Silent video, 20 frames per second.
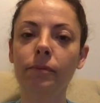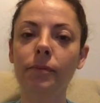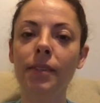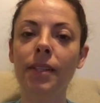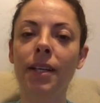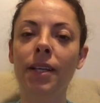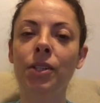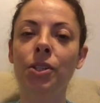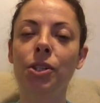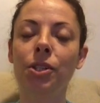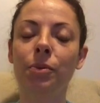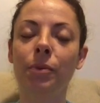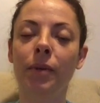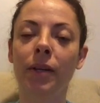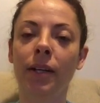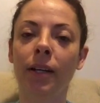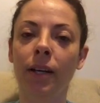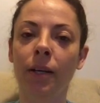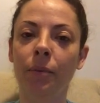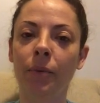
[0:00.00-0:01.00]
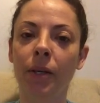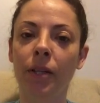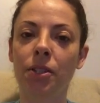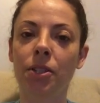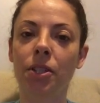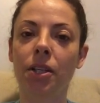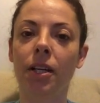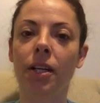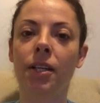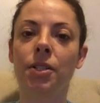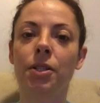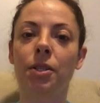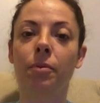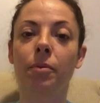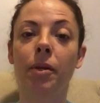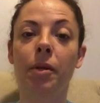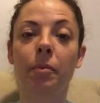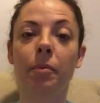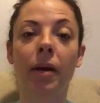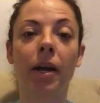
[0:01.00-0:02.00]
and she went and got a wheelchair and took
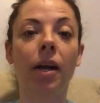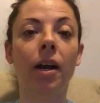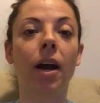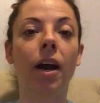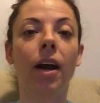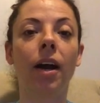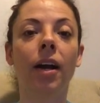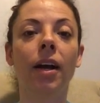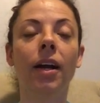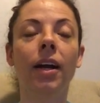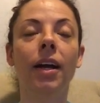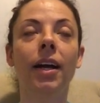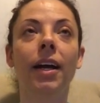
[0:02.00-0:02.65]
me to my car.